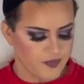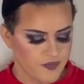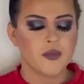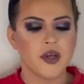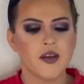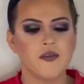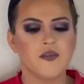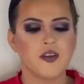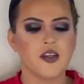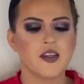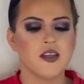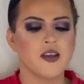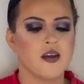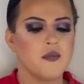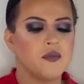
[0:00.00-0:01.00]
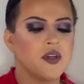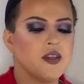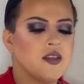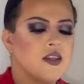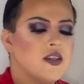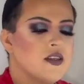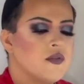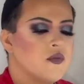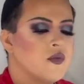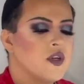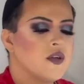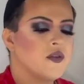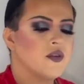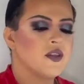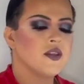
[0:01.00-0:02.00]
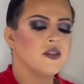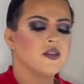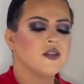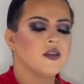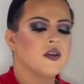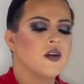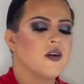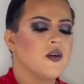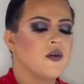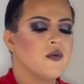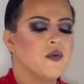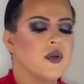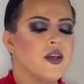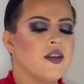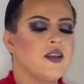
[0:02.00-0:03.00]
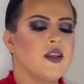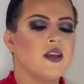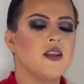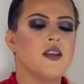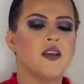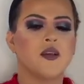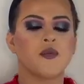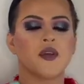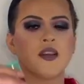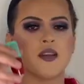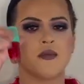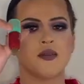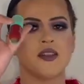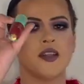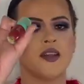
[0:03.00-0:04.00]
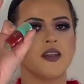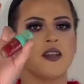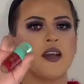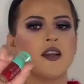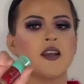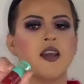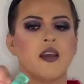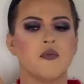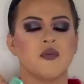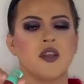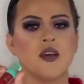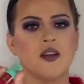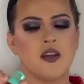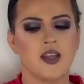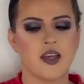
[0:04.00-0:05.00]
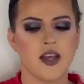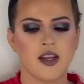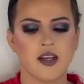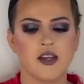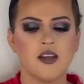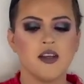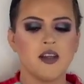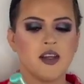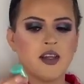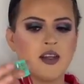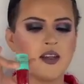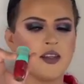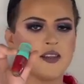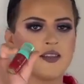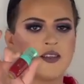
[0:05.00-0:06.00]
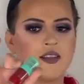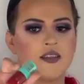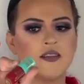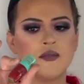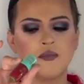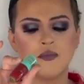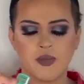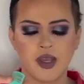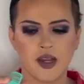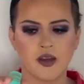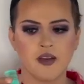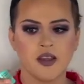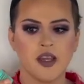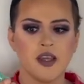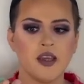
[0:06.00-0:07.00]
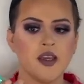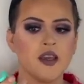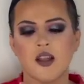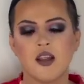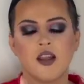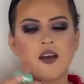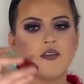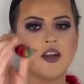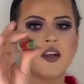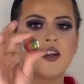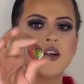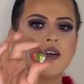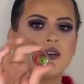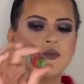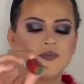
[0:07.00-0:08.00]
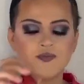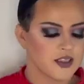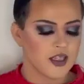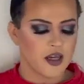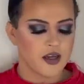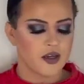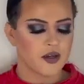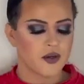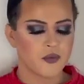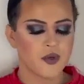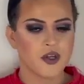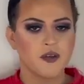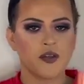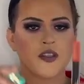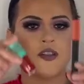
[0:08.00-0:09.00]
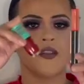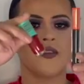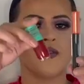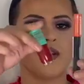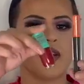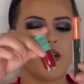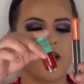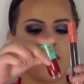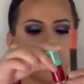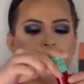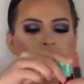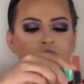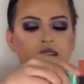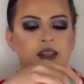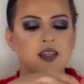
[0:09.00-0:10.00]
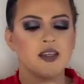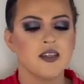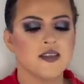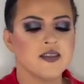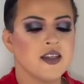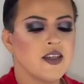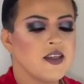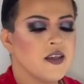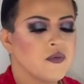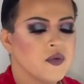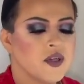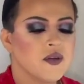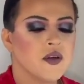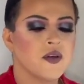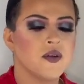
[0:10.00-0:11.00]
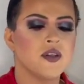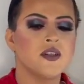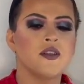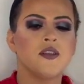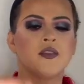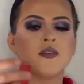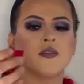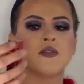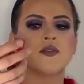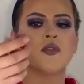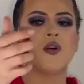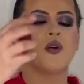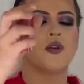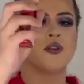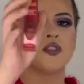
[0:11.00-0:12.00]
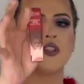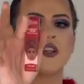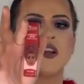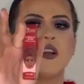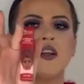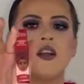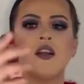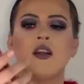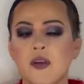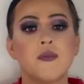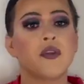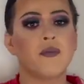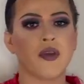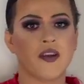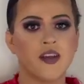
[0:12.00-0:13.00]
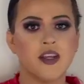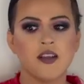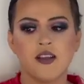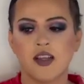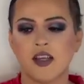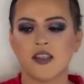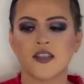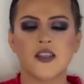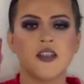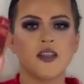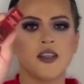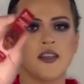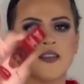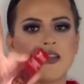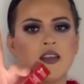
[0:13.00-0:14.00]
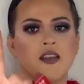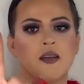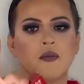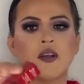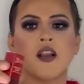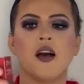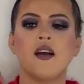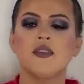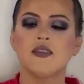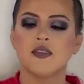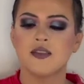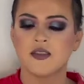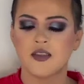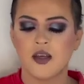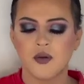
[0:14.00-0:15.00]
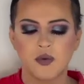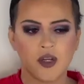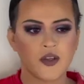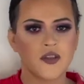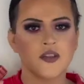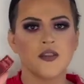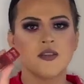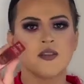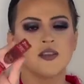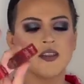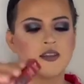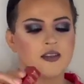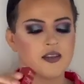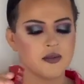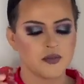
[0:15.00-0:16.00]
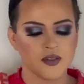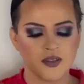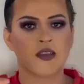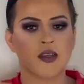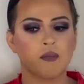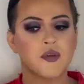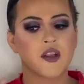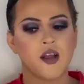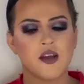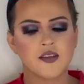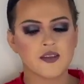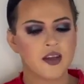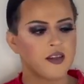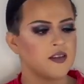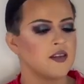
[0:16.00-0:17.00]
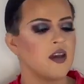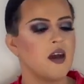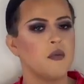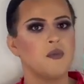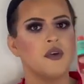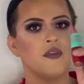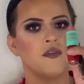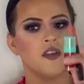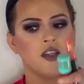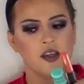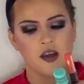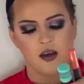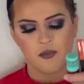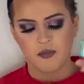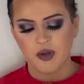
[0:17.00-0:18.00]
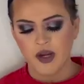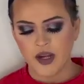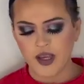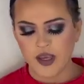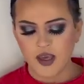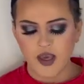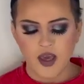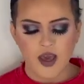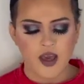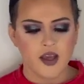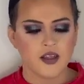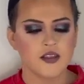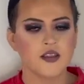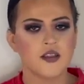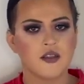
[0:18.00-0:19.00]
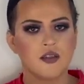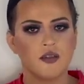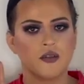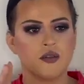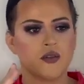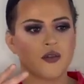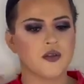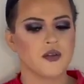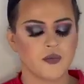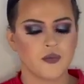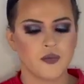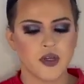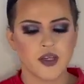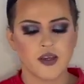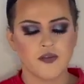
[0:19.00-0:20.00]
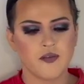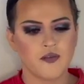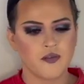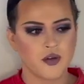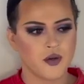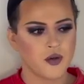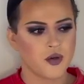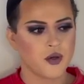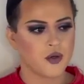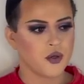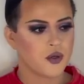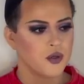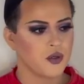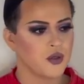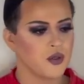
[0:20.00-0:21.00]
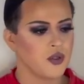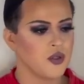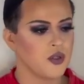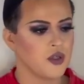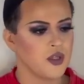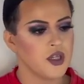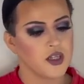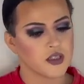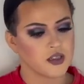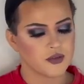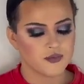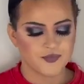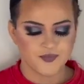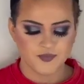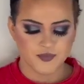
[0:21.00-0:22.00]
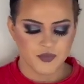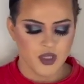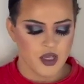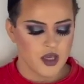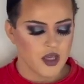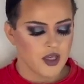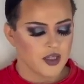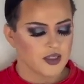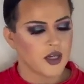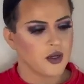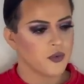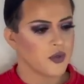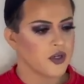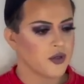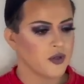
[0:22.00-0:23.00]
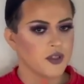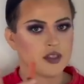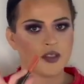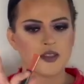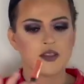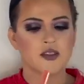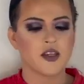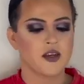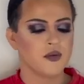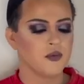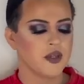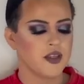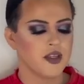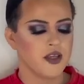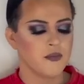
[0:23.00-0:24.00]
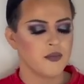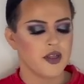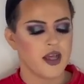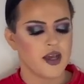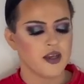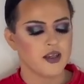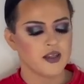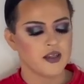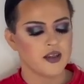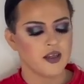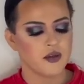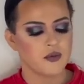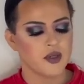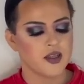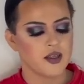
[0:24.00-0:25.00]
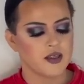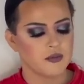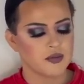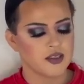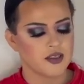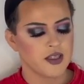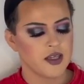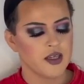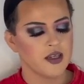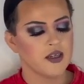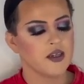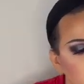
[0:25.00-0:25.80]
But for the ombre look, we're going to go with the liquid lipstick that came with our liner, and it's this berry Lover Girl. So we're going to do an ombre with this, and then we're going to use Culture from the Berry Collection as the lip gloss. So we're going to use this lip gloss on top of the ombre to bring a full look. So we're going to start with the black liquid lipstick.